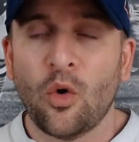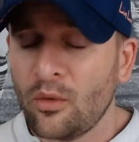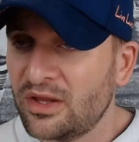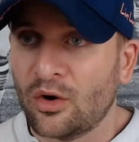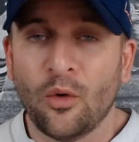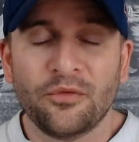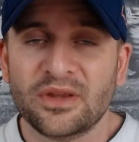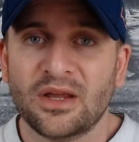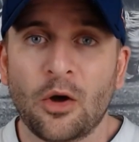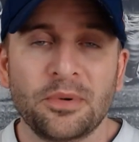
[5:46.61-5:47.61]
you know
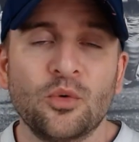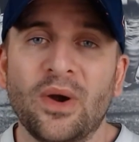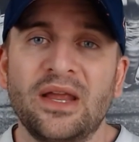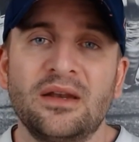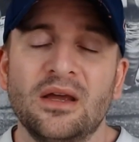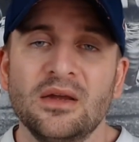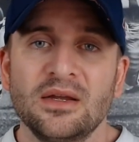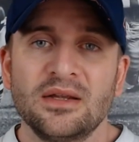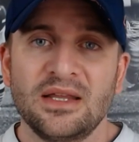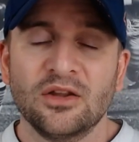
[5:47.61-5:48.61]
hopefully help you win
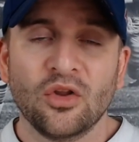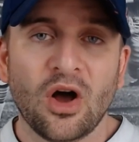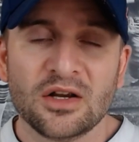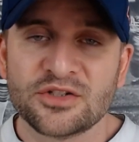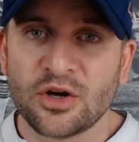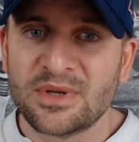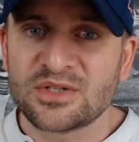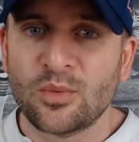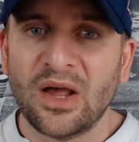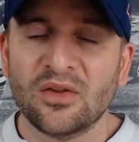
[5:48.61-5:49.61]
in the long term as
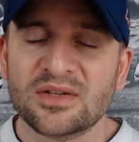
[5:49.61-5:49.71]
well.